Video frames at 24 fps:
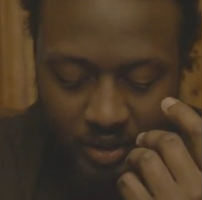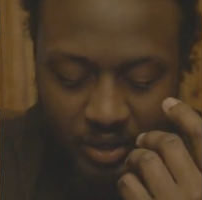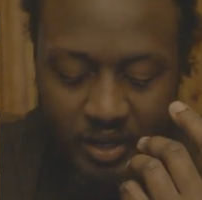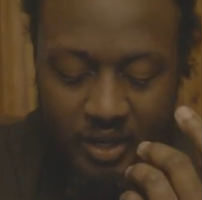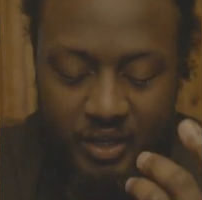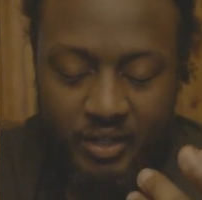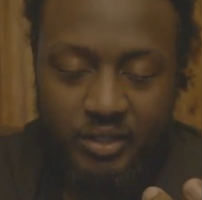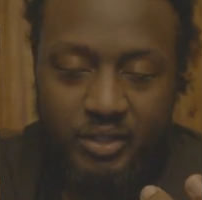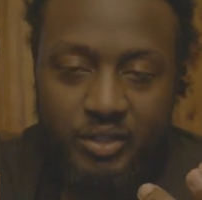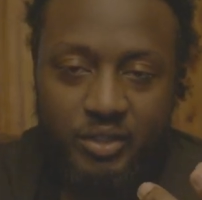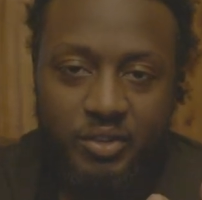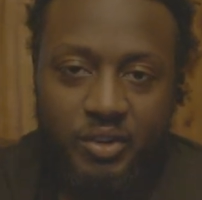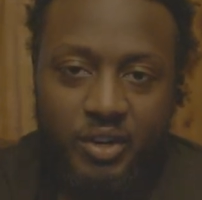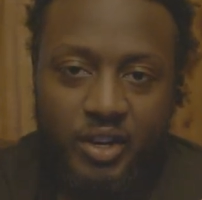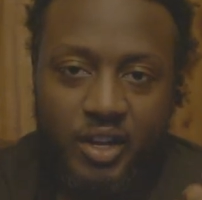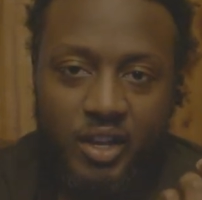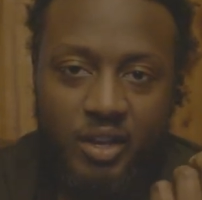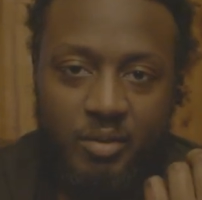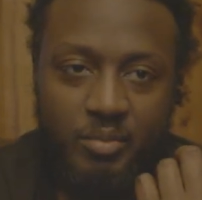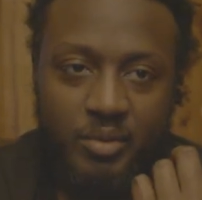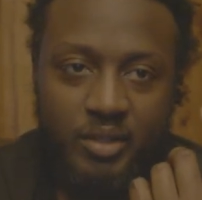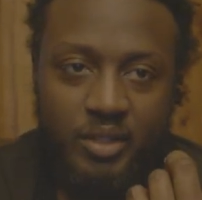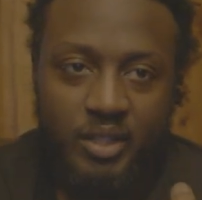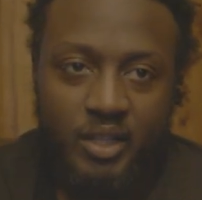
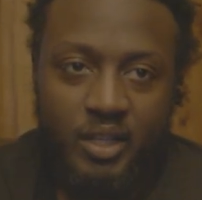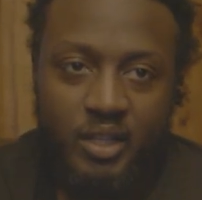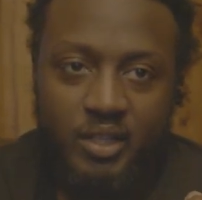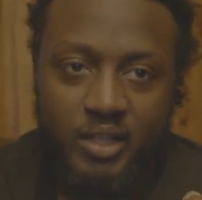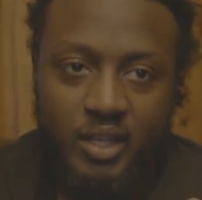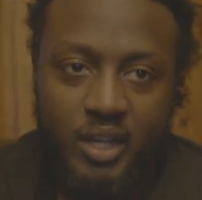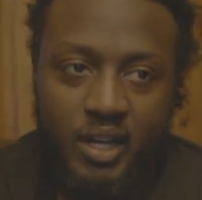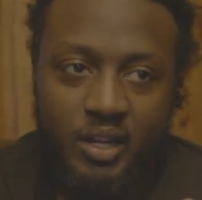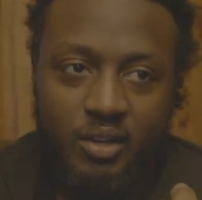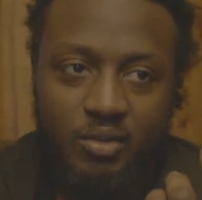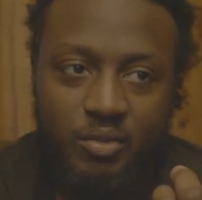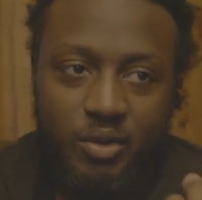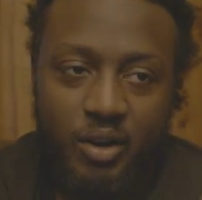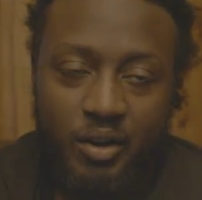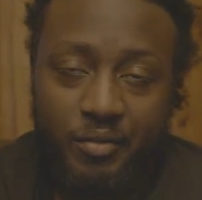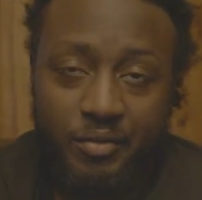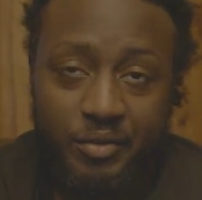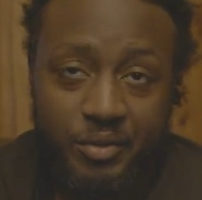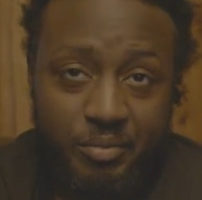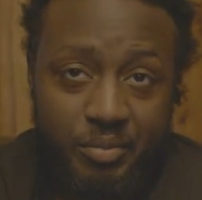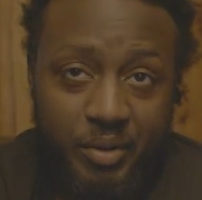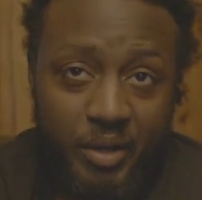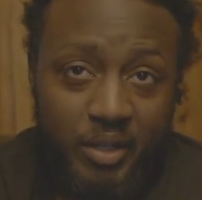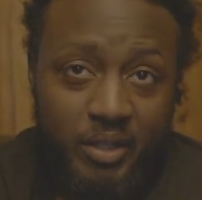Instagram and TikTok,
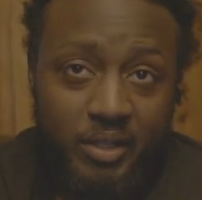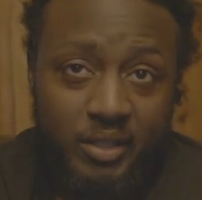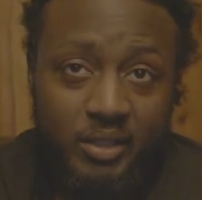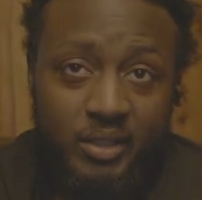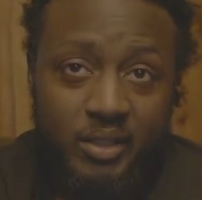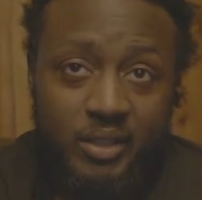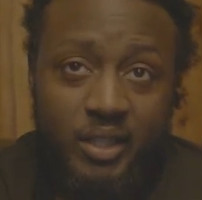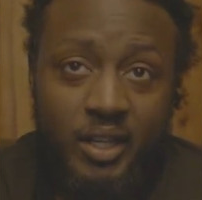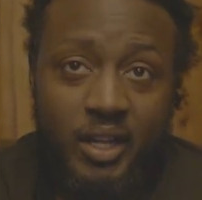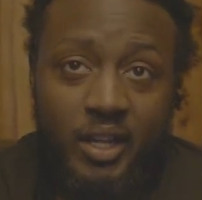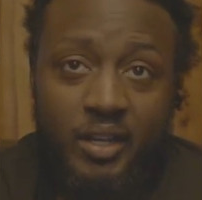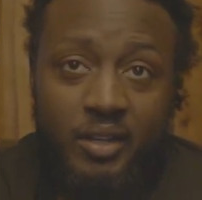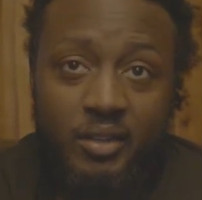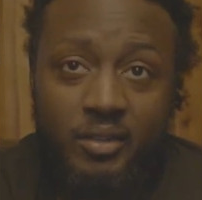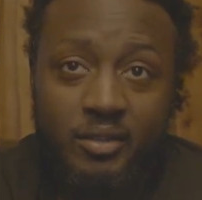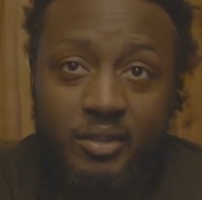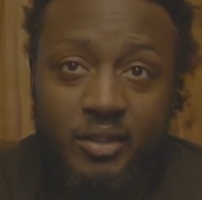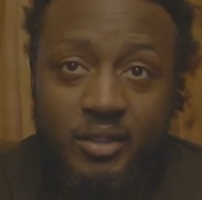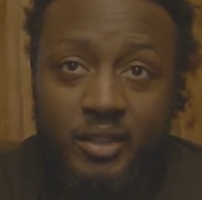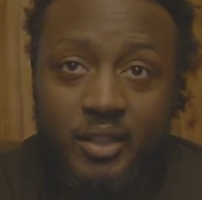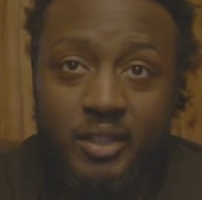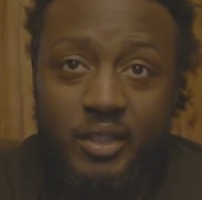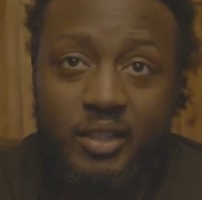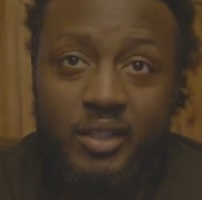wherever you posting it, they're gonna
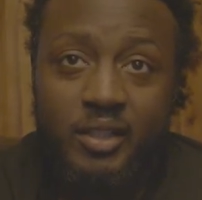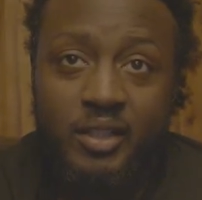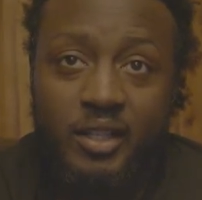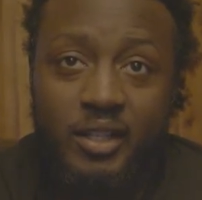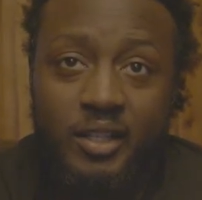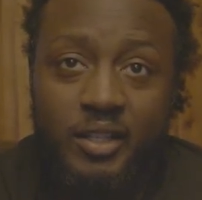see it,